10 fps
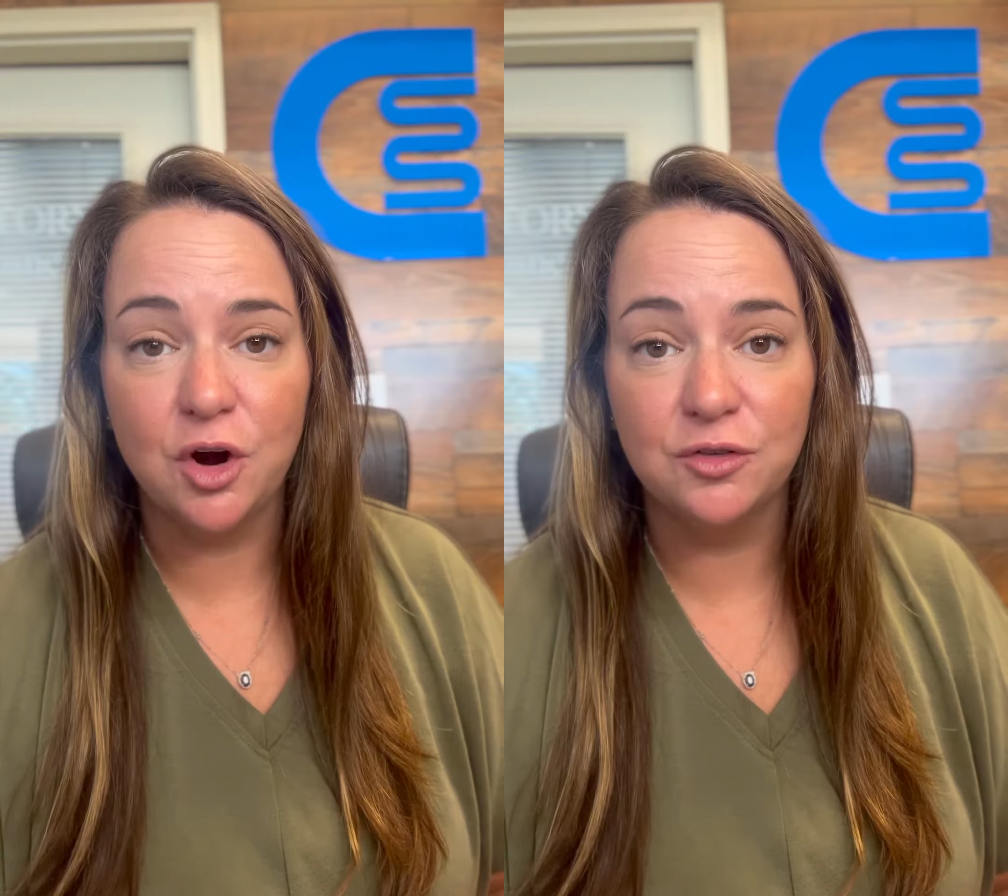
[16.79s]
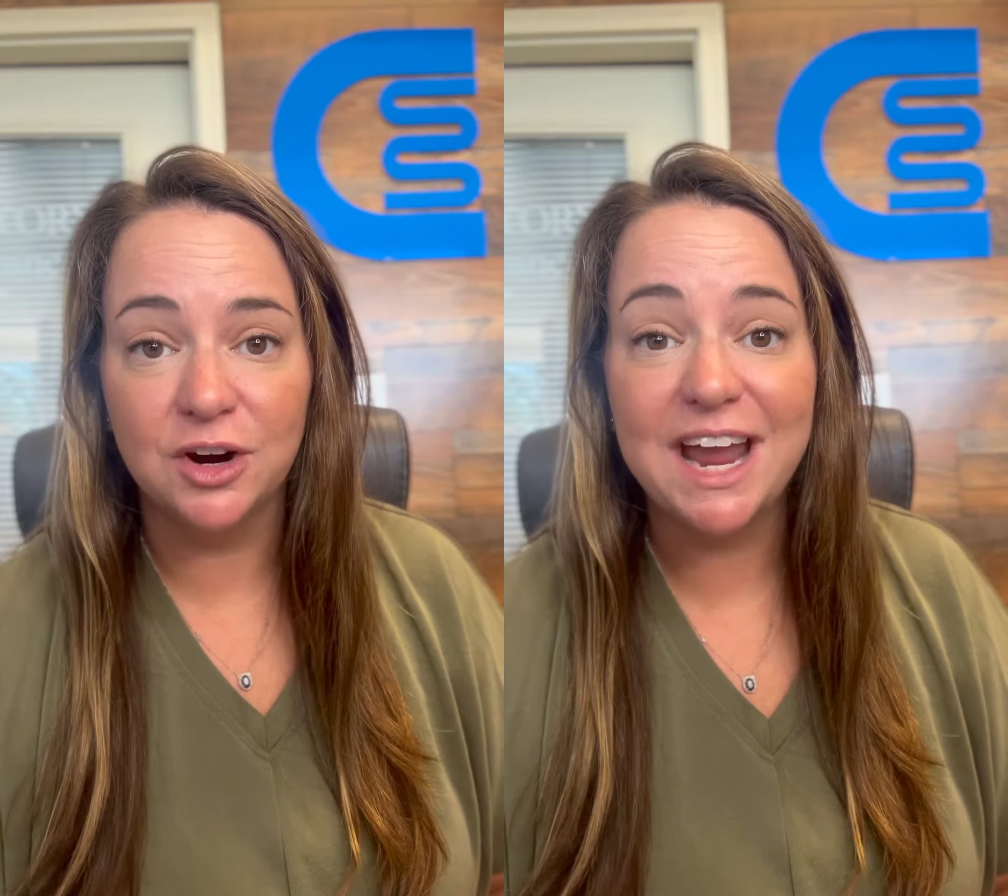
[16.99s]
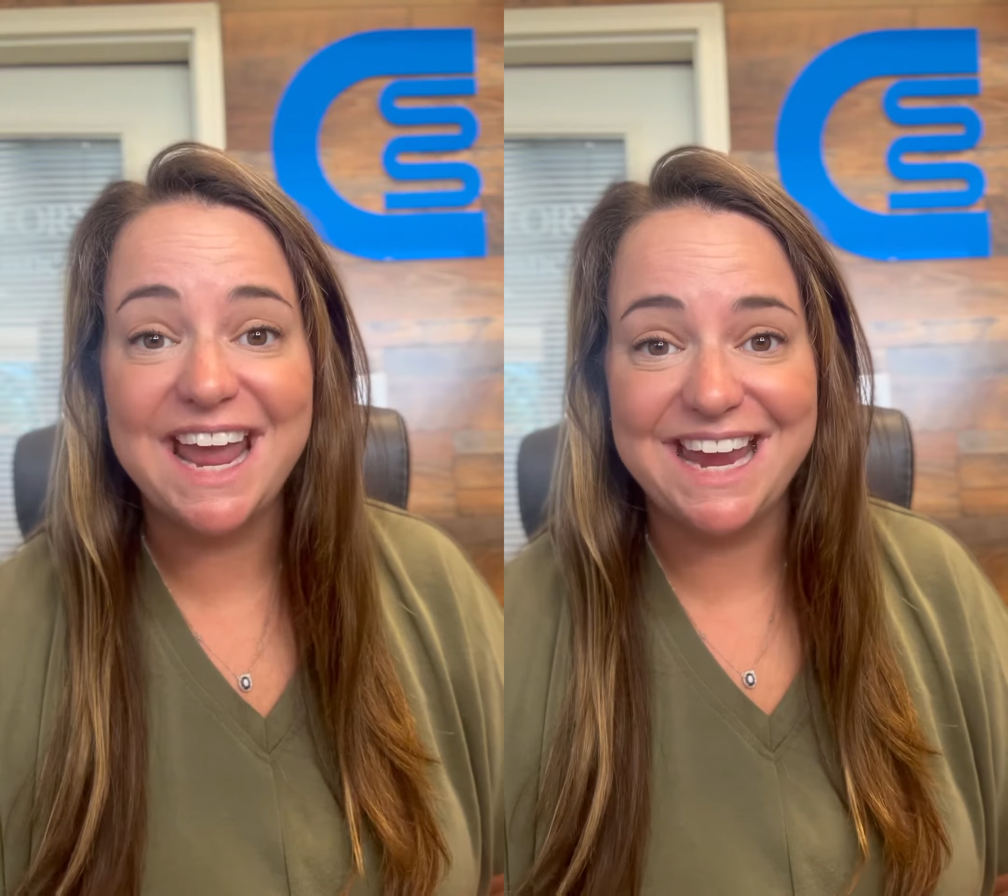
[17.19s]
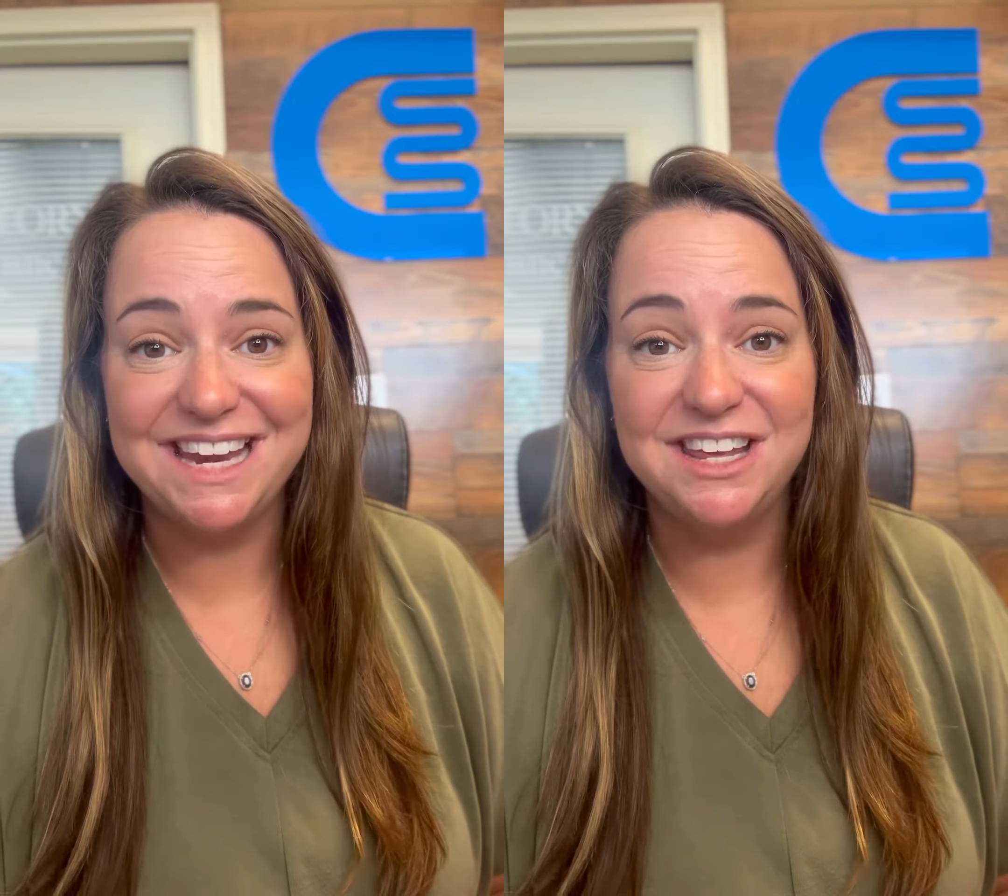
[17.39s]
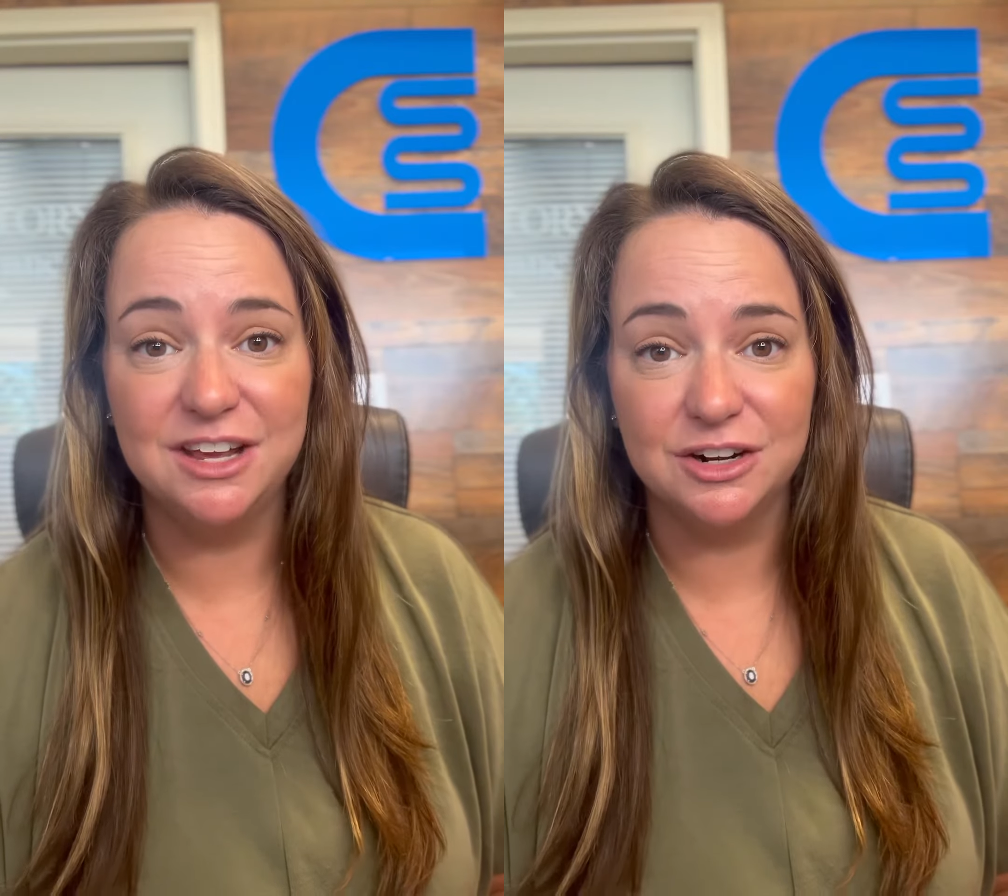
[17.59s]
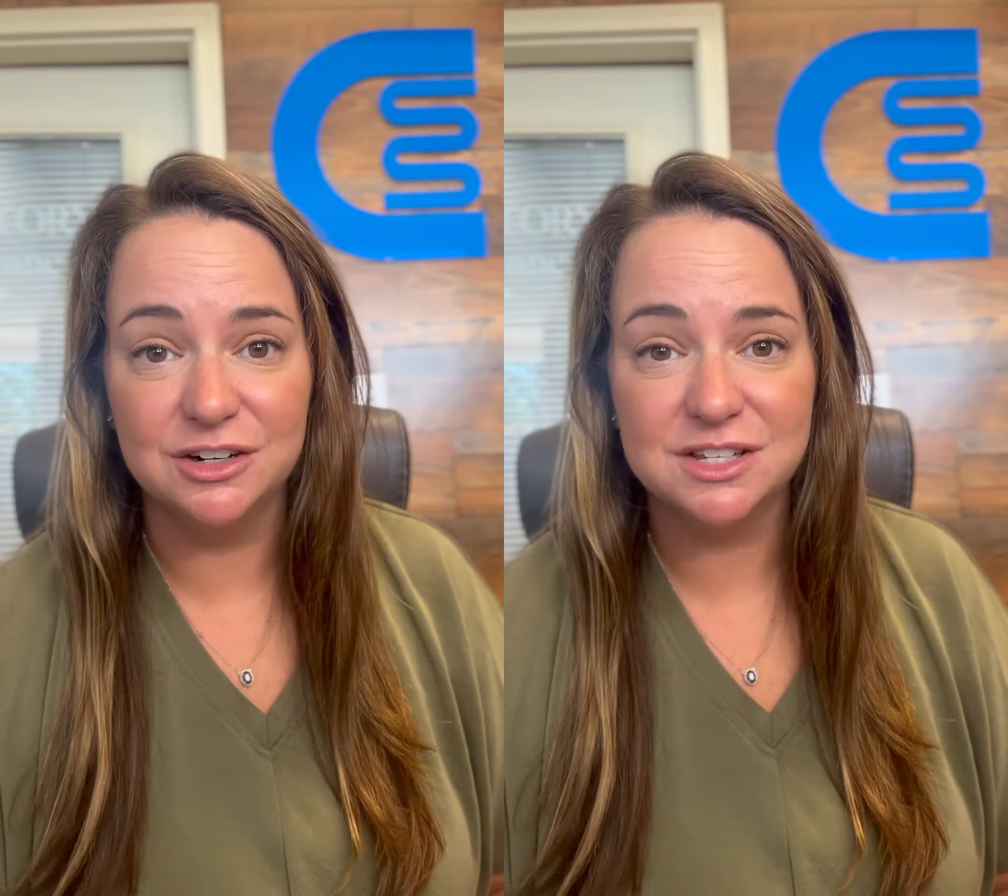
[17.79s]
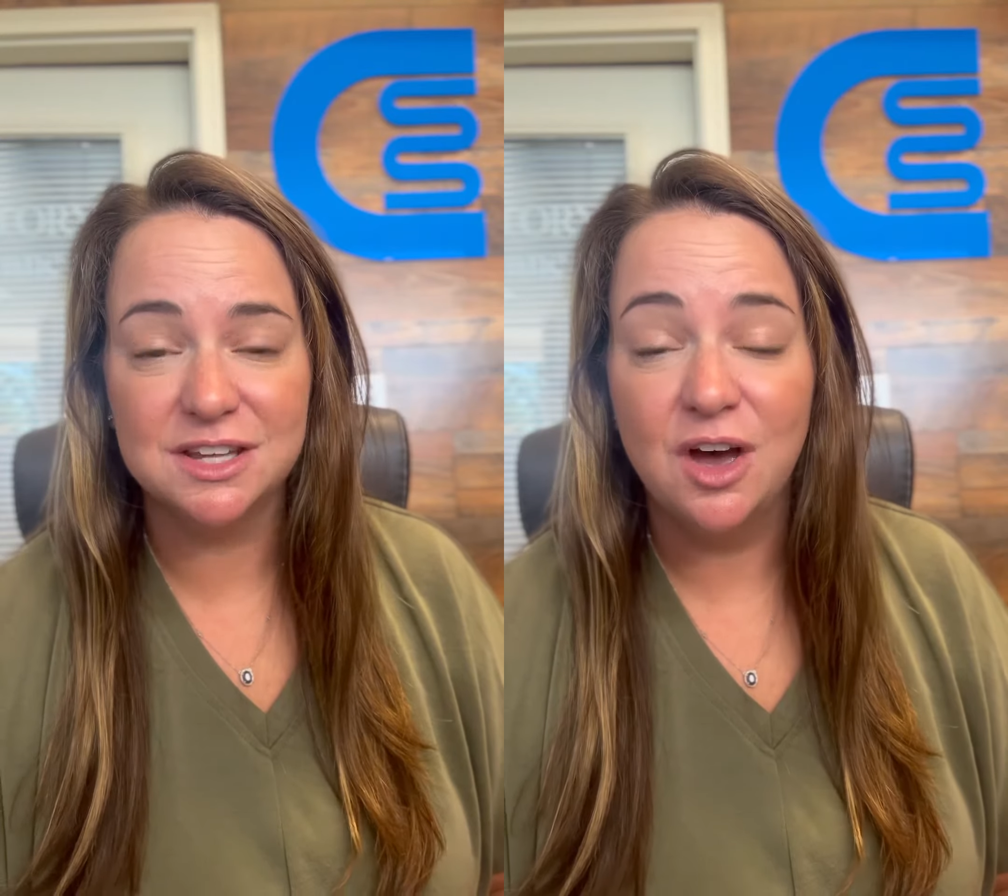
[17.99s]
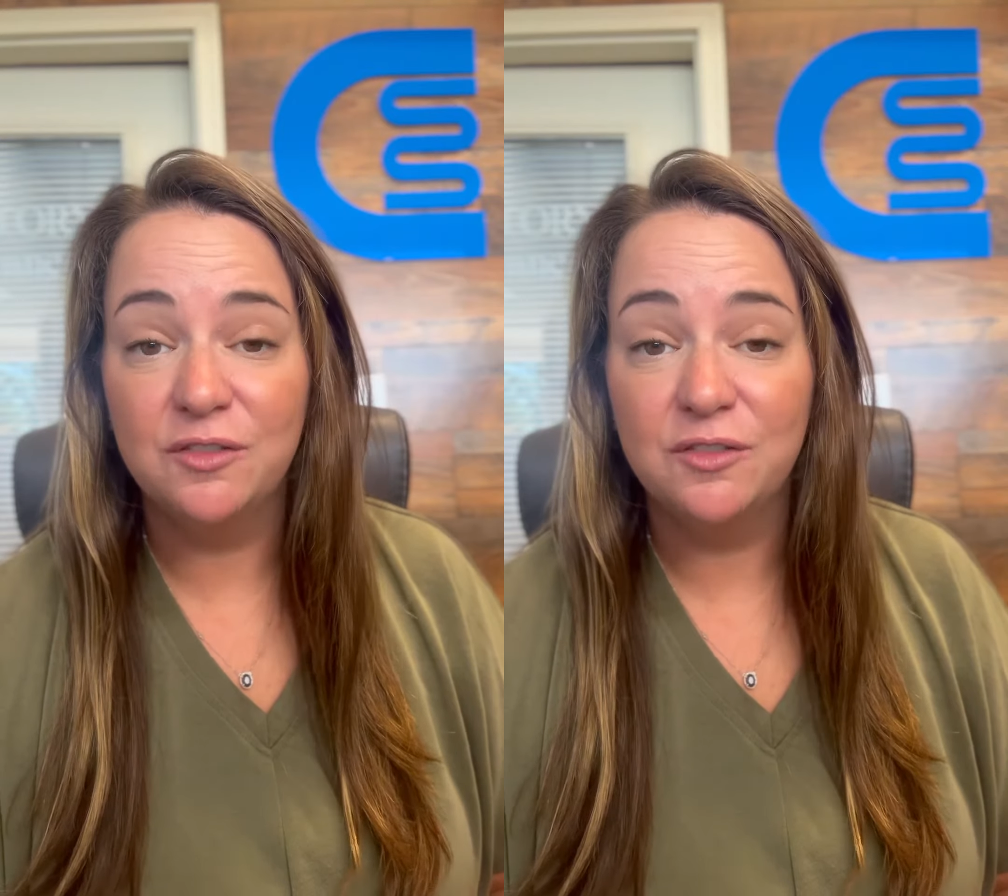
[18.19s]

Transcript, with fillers: over 80 years